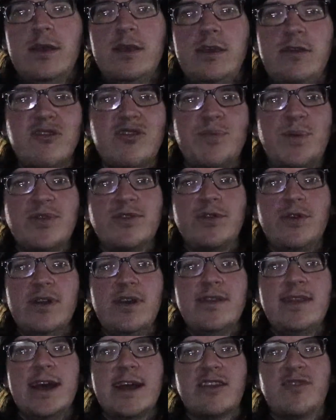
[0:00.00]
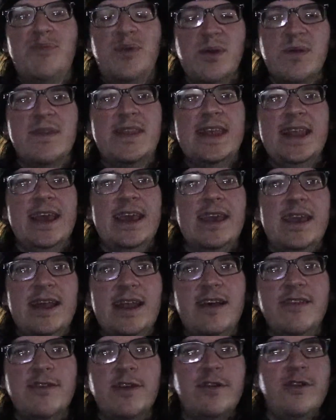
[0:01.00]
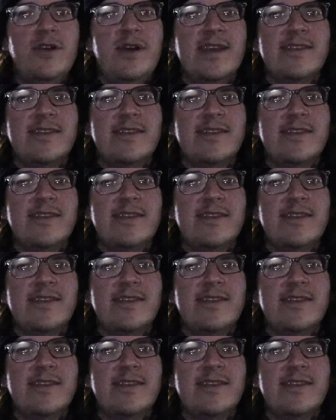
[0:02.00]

you were supposed to go to your doctor's appointment today. And I was like, no,